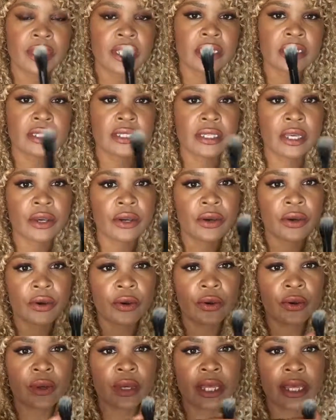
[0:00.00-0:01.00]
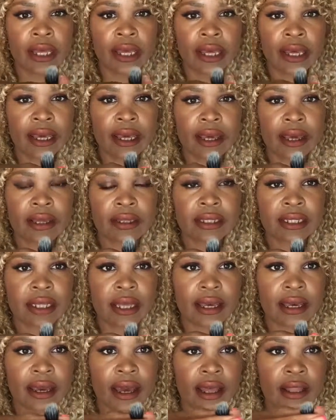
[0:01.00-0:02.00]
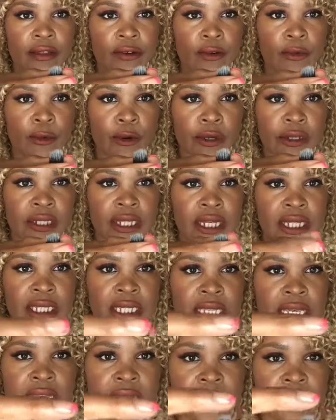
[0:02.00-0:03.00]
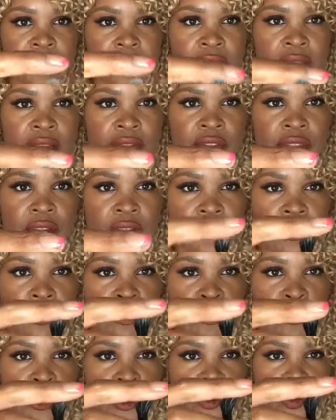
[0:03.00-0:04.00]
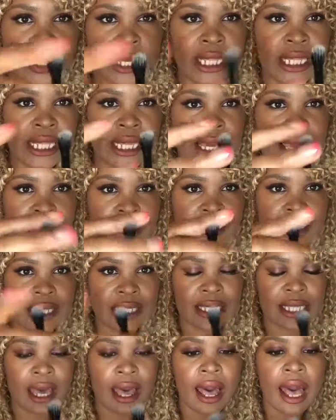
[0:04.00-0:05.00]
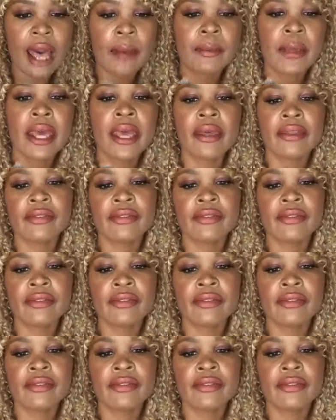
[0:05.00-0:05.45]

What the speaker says: So it's like a little more dense here and then a little more wiggly at the top.